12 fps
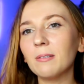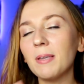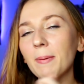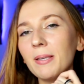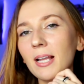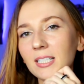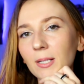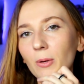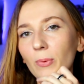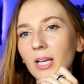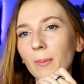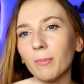Maybe next time I
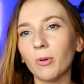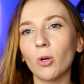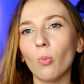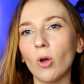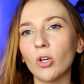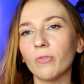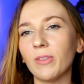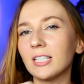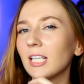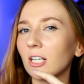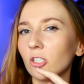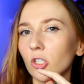wake up I'm going to wonder if
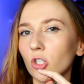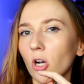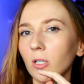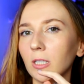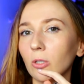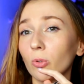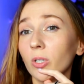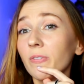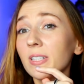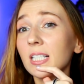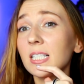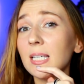that's actually Charlie or
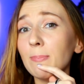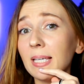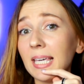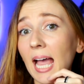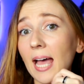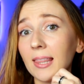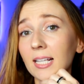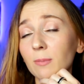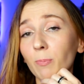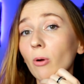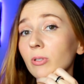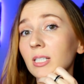if it's a demon cat that's
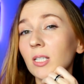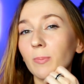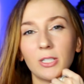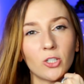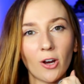posing to be